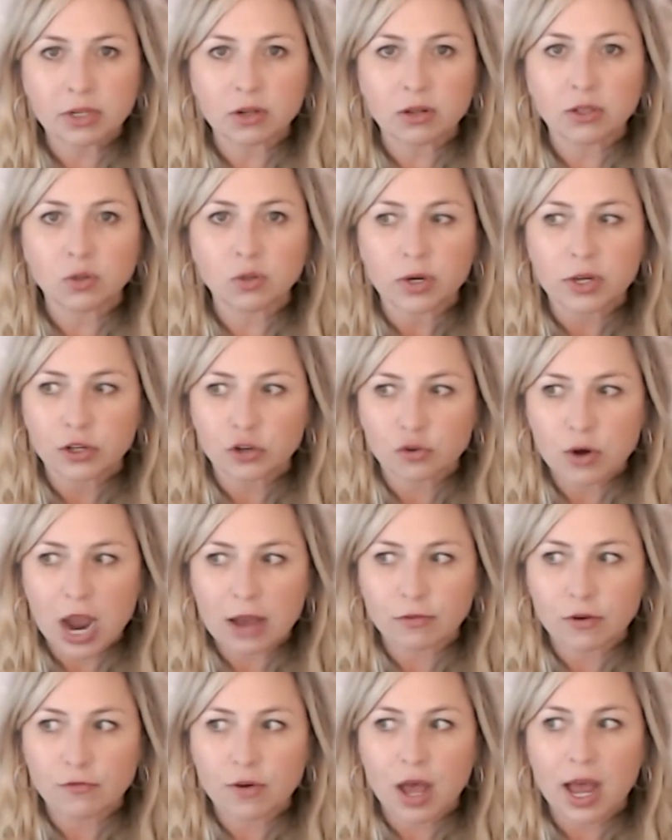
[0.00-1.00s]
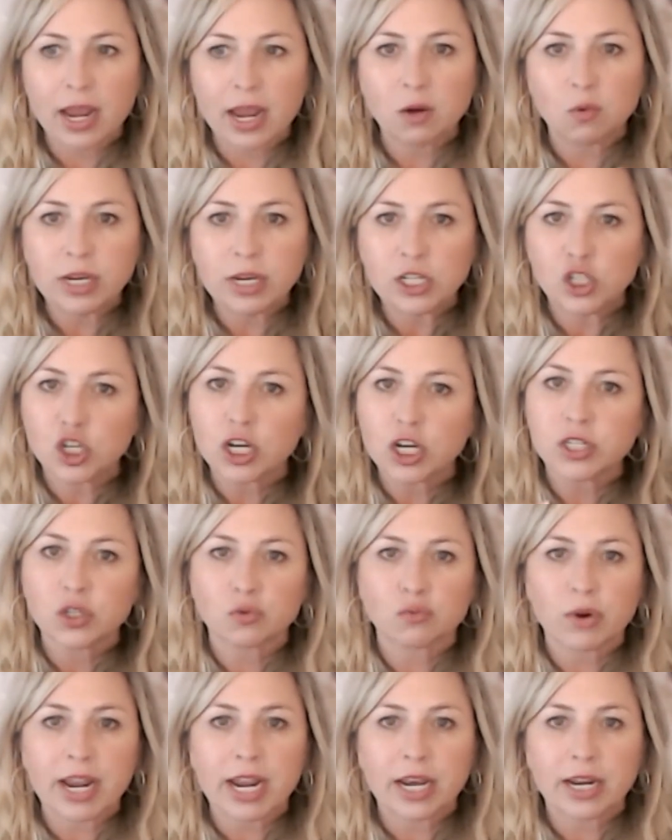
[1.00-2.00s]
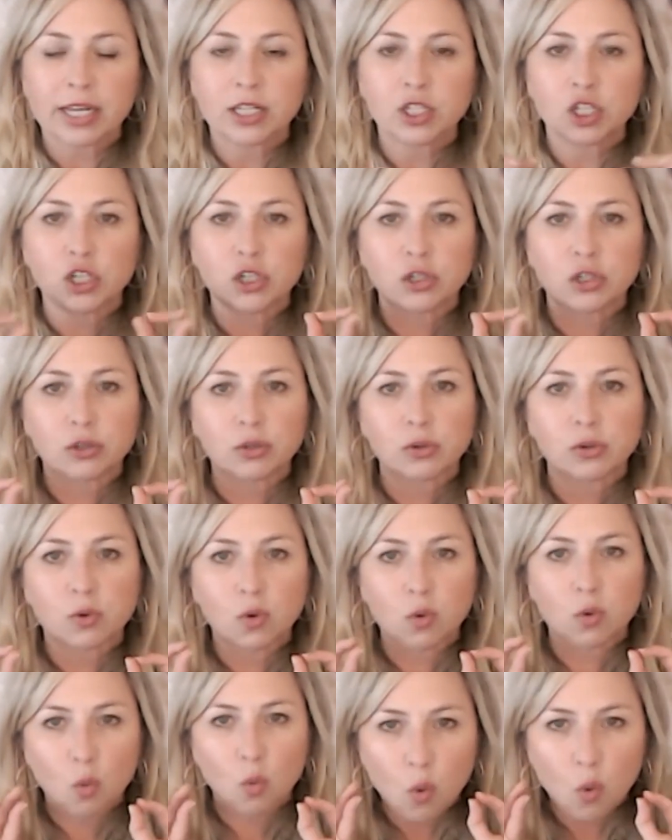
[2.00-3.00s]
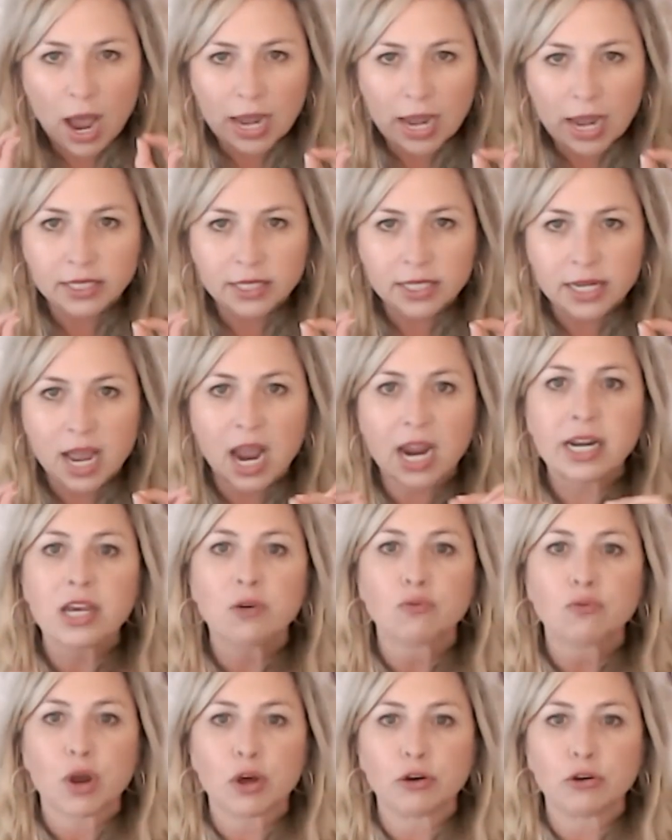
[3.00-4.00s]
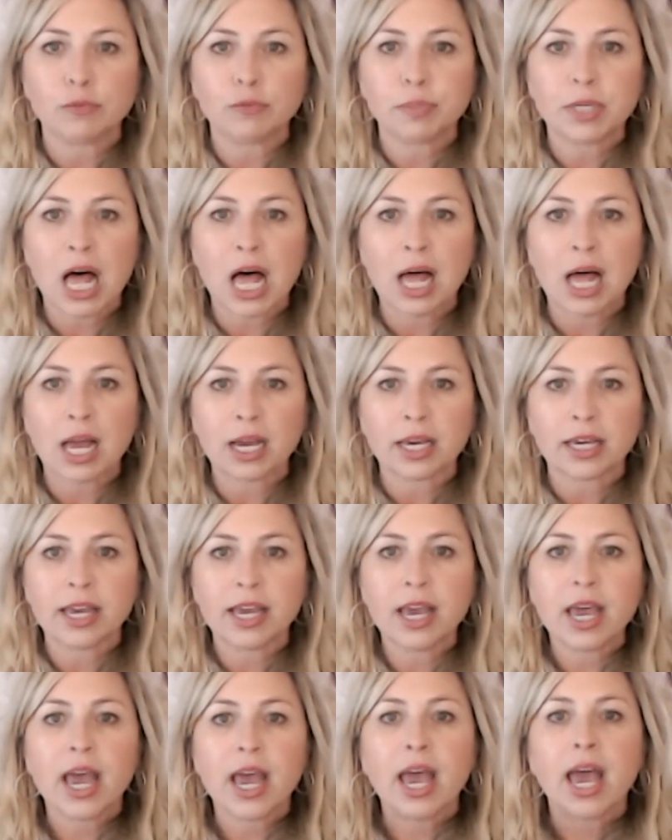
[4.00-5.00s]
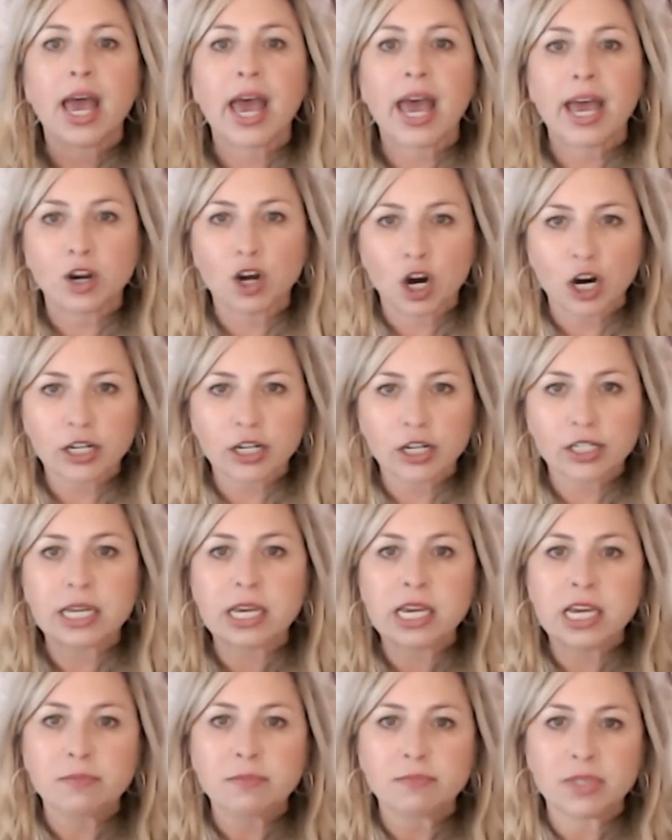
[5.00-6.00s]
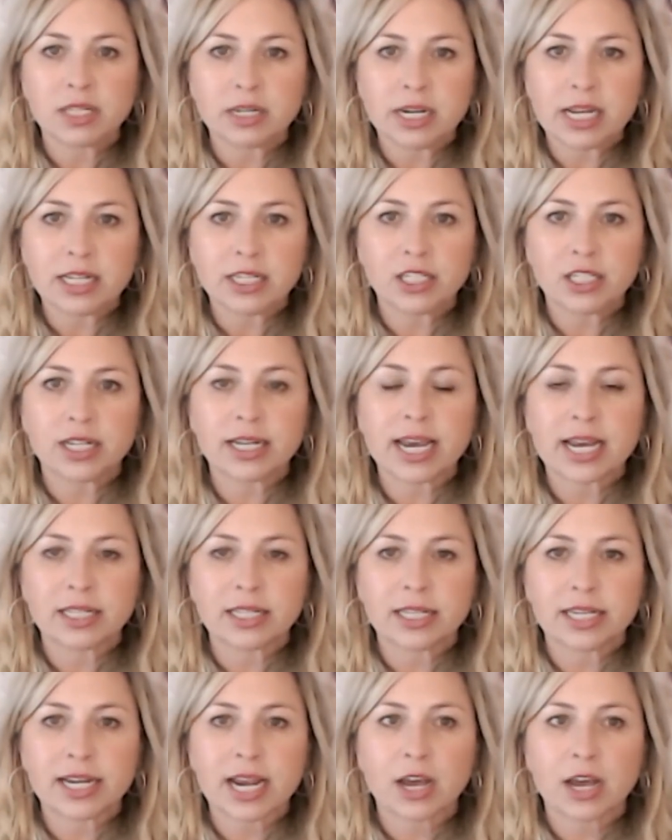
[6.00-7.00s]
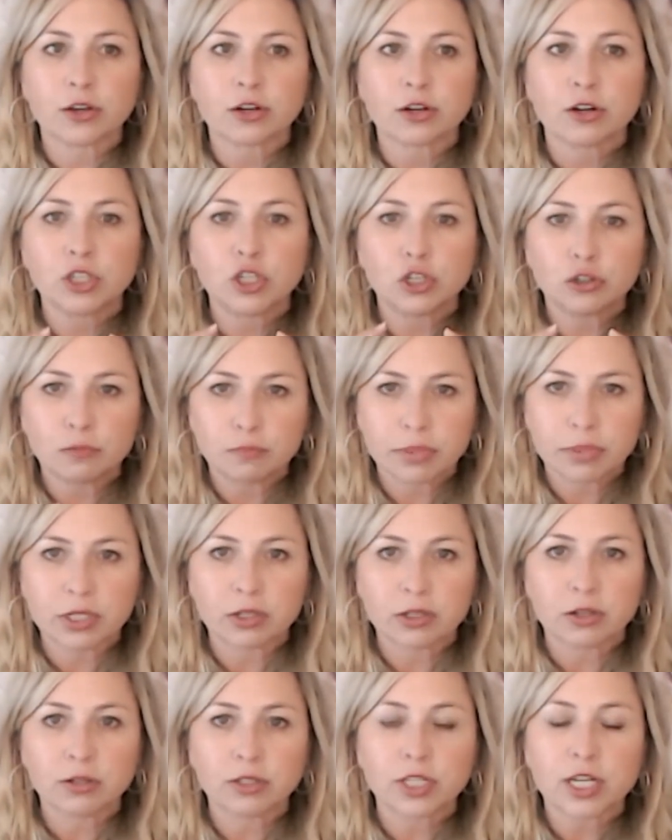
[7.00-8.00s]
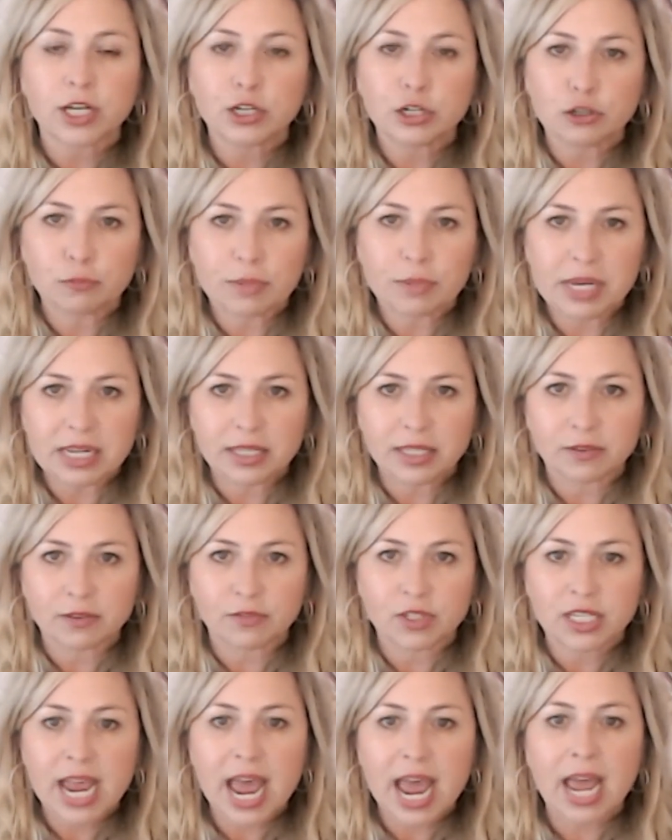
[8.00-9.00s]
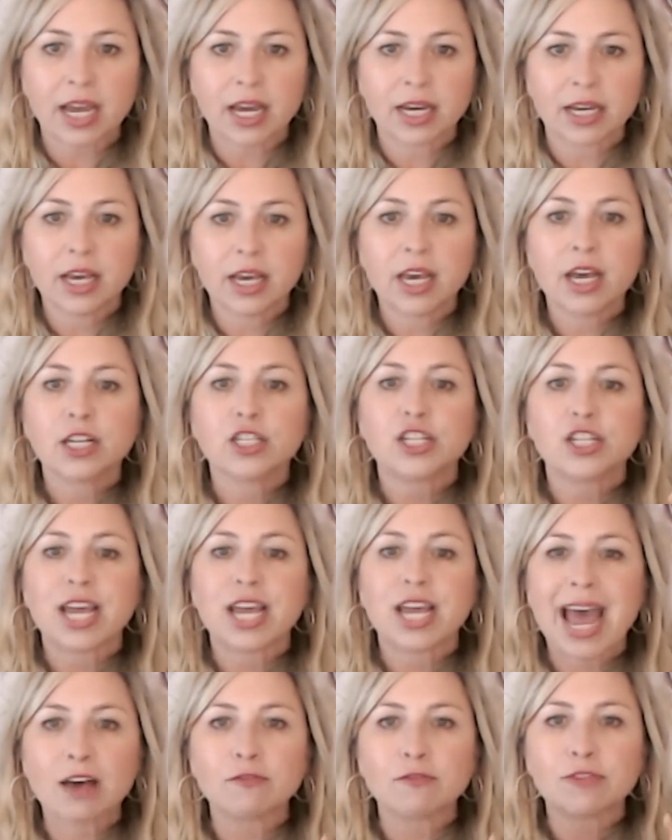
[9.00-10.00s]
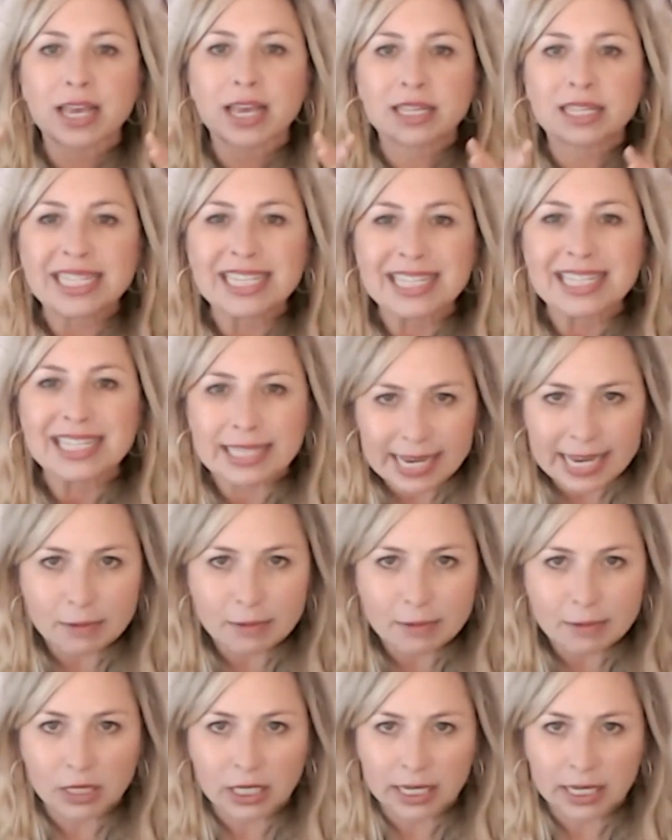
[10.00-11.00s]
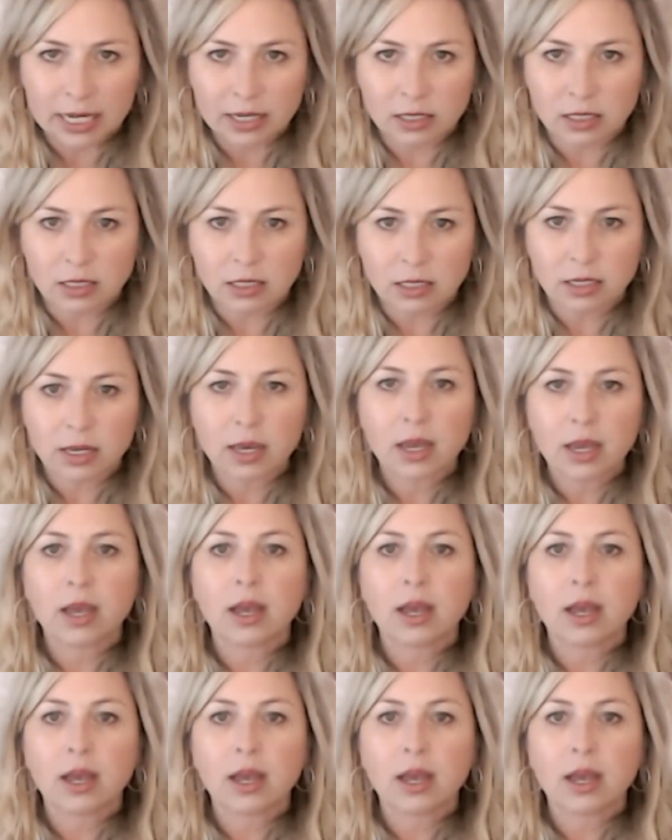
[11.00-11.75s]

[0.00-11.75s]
build with Travefy, we just ran into one tiny roadblock, and our teams need to get together to build a new piece of tech to have that seamless